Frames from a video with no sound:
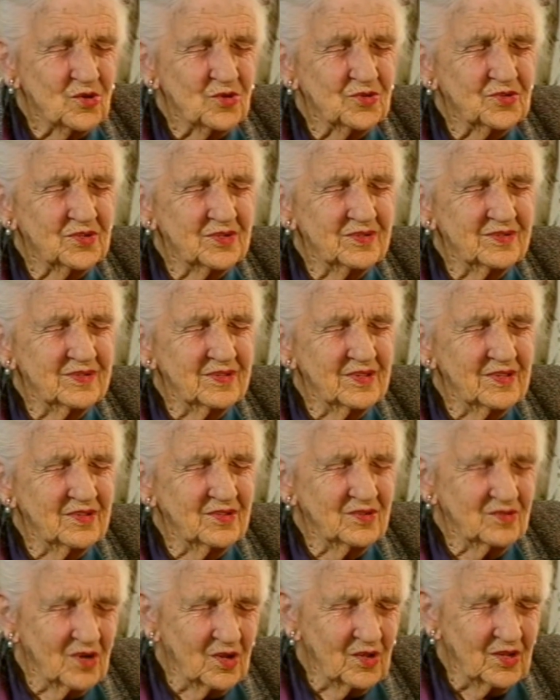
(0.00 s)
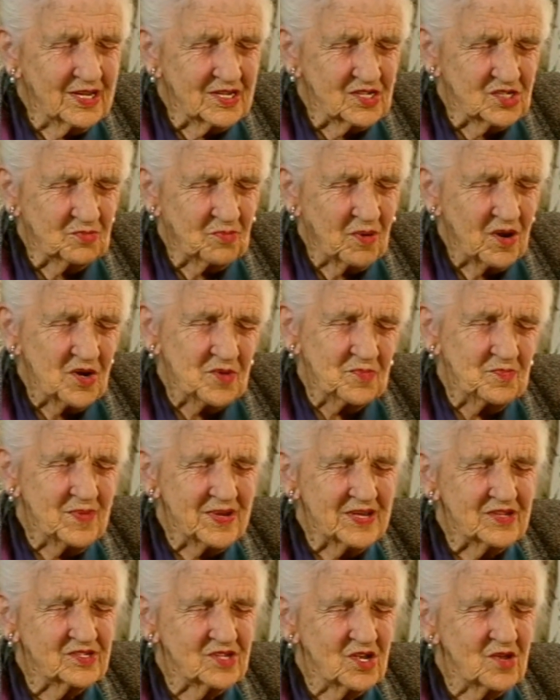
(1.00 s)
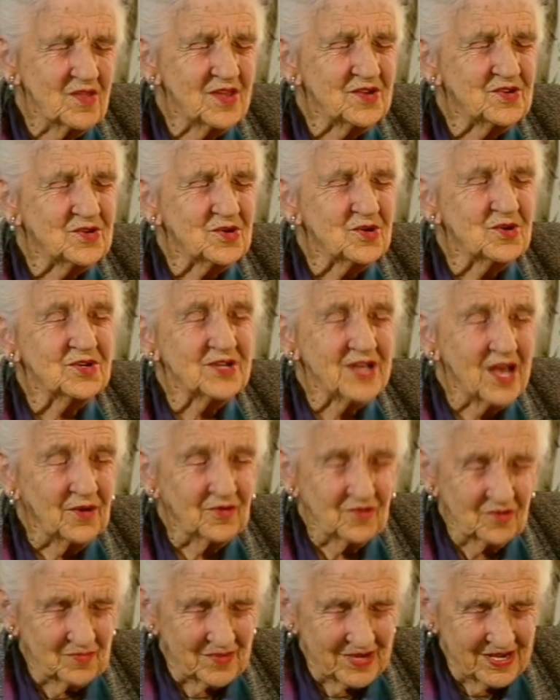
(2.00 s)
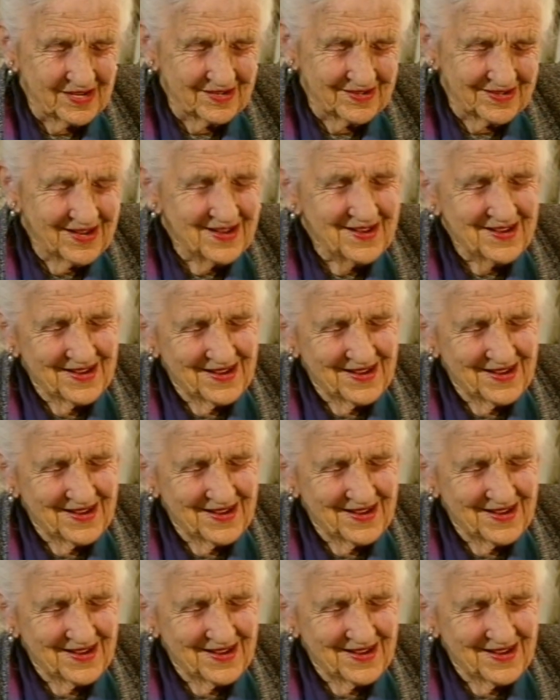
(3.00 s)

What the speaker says: thought, he spoilt me, so they took it out of me